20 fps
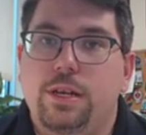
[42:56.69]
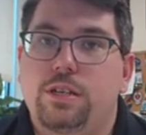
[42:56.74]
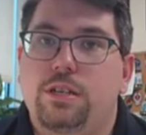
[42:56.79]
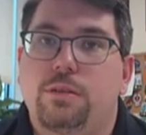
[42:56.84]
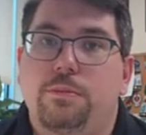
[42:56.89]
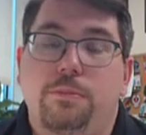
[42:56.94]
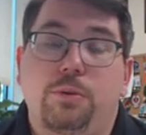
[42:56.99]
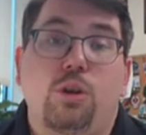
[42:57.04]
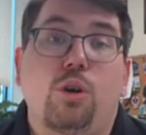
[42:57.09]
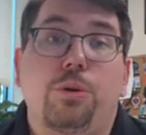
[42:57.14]

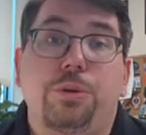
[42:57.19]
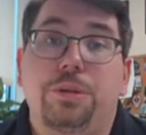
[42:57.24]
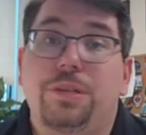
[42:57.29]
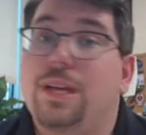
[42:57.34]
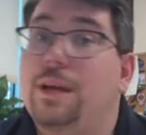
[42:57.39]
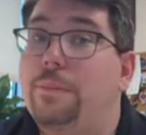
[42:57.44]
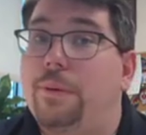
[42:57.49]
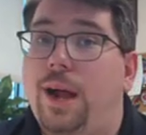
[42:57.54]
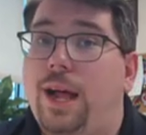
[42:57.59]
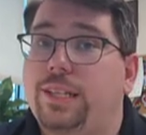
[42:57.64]
to go through
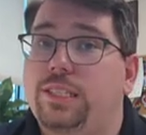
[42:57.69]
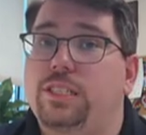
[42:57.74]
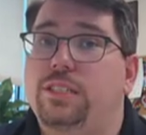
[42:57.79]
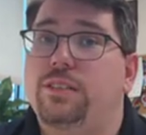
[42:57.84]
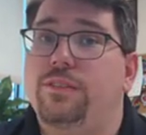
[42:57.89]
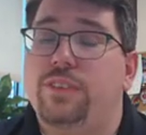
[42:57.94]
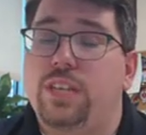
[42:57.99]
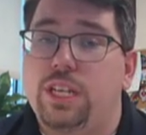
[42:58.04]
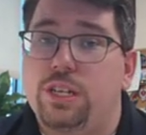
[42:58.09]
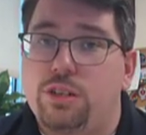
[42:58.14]
that
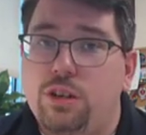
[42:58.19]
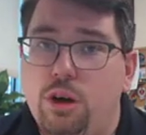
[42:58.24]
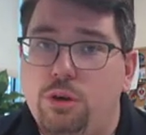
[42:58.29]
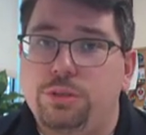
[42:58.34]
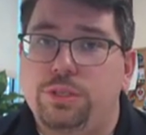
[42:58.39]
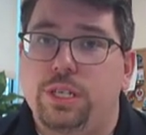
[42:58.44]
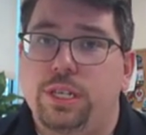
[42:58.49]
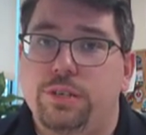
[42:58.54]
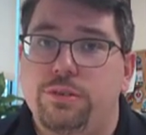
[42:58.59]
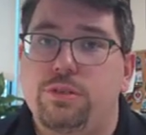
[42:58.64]
process of
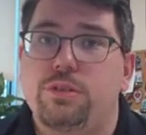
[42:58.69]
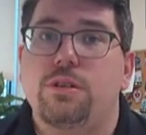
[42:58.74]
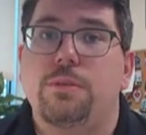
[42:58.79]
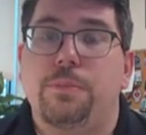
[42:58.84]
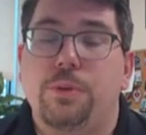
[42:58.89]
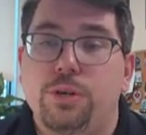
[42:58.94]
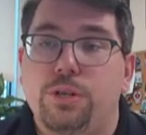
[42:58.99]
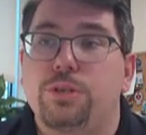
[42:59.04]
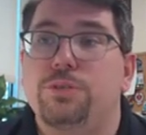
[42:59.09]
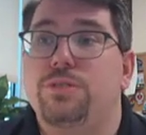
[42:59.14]
ketosis to
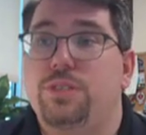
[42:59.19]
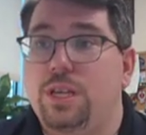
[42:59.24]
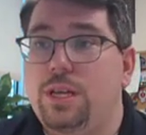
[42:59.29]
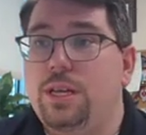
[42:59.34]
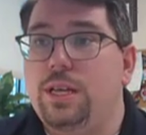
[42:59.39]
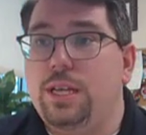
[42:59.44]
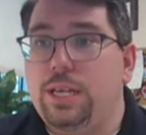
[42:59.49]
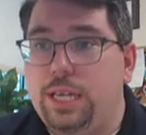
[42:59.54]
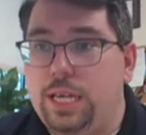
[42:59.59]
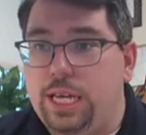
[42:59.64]
produce
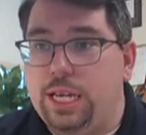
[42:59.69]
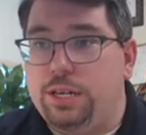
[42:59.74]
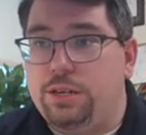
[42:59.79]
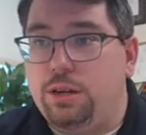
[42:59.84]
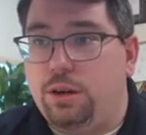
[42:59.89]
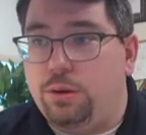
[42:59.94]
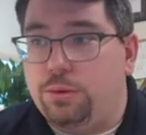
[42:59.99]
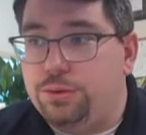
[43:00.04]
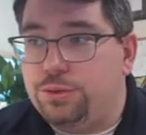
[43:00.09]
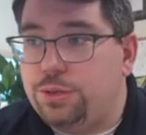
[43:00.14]

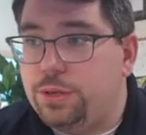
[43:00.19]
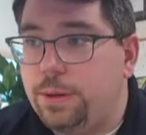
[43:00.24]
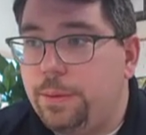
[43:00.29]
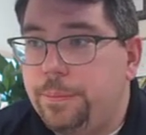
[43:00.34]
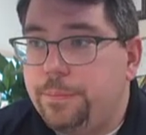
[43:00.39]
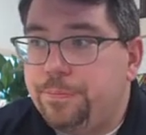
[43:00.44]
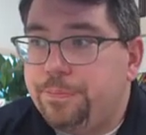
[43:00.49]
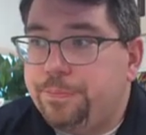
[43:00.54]
ketones.